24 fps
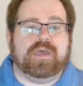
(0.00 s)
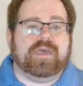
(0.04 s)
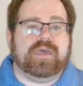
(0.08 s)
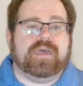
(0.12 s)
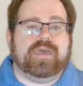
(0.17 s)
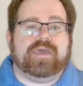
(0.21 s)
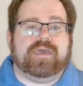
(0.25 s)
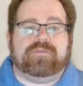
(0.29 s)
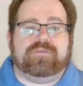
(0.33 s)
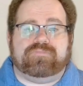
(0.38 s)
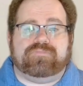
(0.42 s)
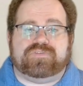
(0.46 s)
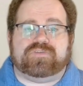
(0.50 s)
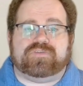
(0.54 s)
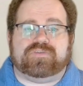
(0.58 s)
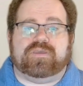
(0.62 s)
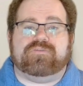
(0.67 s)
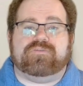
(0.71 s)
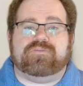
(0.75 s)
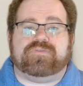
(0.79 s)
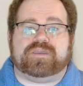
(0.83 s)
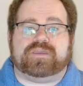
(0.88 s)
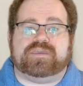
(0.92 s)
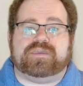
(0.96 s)

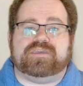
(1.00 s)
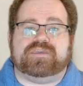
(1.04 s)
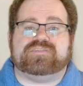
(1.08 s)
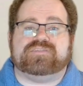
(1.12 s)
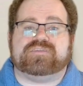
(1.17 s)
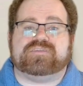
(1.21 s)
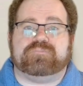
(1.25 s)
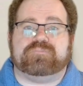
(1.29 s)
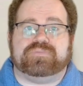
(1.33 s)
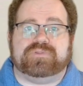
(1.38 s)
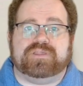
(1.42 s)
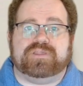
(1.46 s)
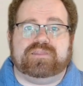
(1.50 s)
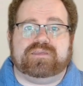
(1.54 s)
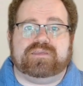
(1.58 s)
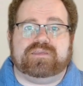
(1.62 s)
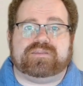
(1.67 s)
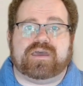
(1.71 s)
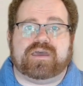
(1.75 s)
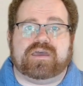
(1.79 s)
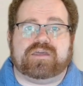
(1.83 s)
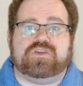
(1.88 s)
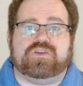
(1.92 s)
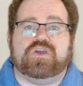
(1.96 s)
If a key's completely
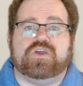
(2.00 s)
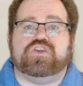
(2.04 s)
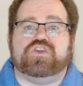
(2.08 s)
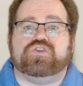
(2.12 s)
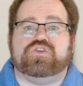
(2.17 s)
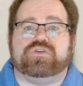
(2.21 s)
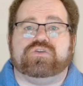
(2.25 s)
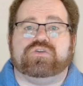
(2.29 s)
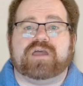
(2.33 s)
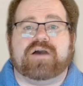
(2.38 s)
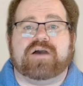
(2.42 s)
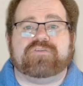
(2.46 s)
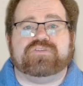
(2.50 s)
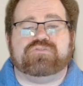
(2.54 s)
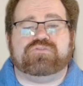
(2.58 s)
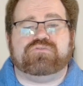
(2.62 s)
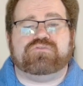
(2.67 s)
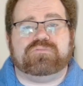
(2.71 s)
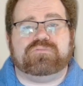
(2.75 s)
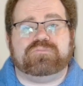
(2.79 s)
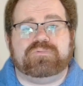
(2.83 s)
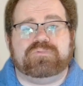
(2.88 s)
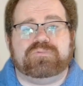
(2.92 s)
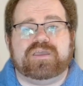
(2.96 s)
dead, you can often
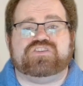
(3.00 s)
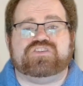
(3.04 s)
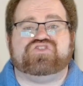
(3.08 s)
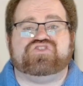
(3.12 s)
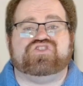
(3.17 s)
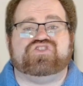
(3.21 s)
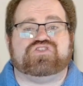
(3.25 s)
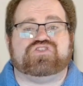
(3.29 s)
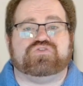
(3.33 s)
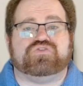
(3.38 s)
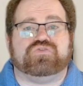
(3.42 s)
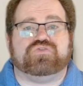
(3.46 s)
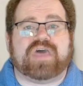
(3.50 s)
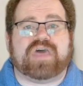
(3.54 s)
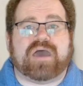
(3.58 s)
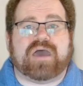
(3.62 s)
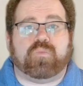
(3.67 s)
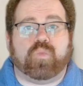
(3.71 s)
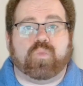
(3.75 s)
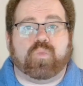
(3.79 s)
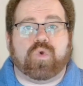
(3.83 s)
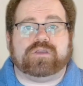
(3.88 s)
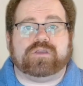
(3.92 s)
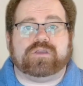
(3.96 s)
replace just
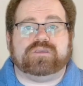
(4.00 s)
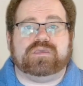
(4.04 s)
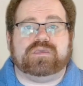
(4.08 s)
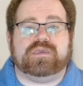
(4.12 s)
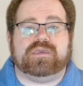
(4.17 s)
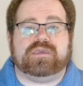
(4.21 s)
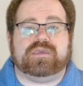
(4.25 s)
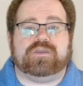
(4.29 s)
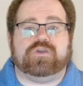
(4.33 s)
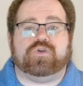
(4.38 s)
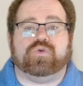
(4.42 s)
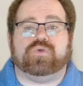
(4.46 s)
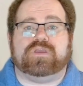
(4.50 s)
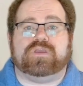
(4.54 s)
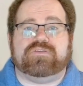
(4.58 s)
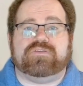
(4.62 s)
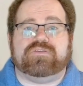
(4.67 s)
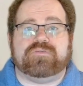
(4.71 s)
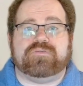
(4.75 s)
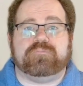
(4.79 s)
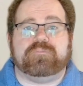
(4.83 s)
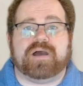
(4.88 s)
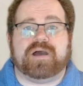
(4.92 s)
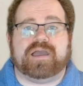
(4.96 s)
that one key, or
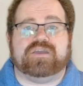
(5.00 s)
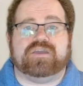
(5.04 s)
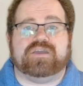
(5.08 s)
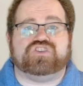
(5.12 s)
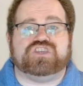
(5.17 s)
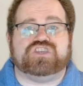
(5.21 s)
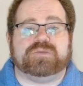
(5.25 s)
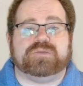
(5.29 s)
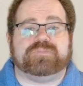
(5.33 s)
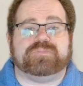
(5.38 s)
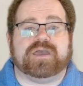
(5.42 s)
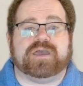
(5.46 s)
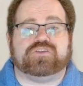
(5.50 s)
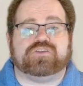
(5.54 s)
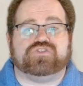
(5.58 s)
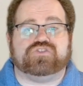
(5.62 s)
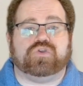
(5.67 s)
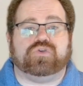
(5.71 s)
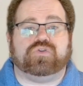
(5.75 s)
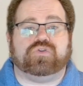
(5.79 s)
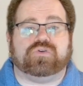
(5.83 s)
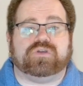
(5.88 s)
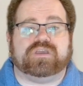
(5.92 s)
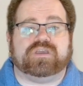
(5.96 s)
even buy a cheap
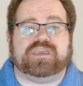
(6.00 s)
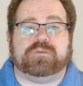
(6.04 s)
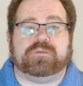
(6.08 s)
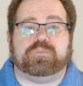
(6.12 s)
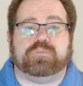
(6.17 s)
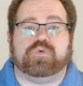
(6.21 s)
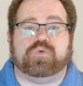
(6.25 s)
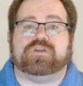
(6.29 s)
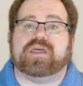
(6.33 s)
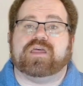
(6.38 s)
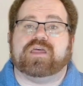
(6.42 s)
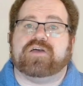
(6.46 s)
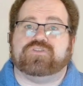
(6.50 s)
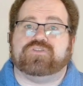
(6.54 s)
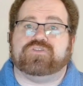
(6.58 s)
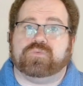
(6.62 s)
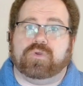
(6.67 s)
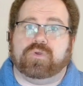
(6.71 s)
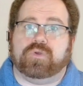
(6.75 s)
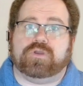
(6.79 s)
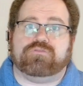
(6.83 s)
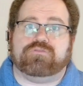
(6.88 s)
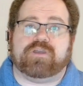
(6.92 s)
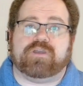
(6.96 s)
external keyboard as a
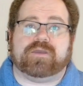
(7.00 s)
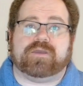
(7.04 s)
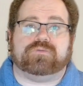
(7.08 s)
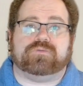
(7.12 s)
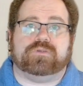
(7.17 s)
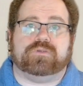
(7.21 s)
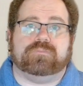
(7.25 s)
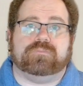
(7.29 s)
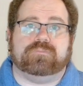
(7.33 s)
workaround.